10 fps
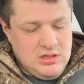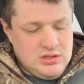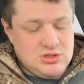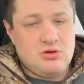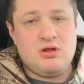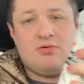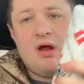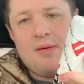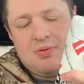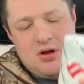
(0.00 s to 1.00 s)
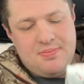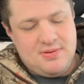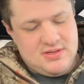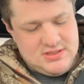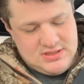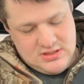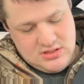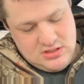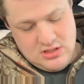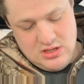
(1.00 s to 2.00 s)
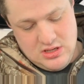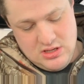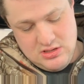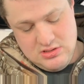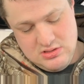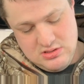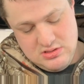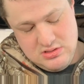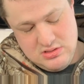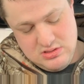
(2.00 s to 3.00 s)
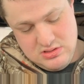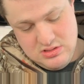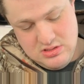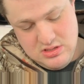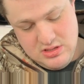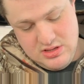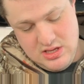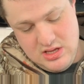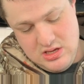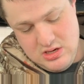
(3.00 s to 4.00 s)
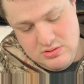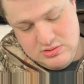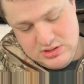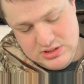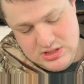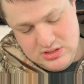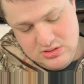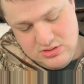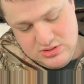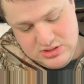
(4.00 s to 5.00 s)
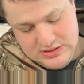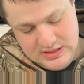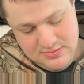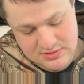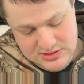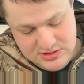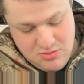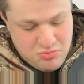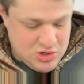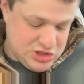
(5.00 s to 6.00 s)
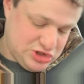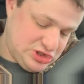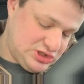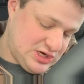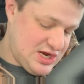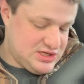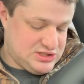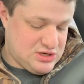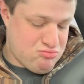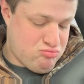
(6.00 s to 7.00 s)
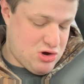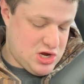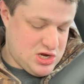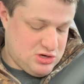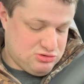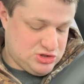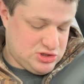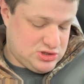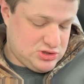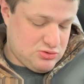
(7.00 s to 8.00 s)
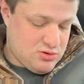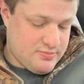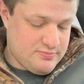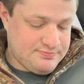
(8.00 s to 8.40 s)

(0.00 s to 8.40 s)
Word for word: So they wrap it up in this little uh, thingy here with a sticker. Same as Subway. Just saying Subway, you should sue them.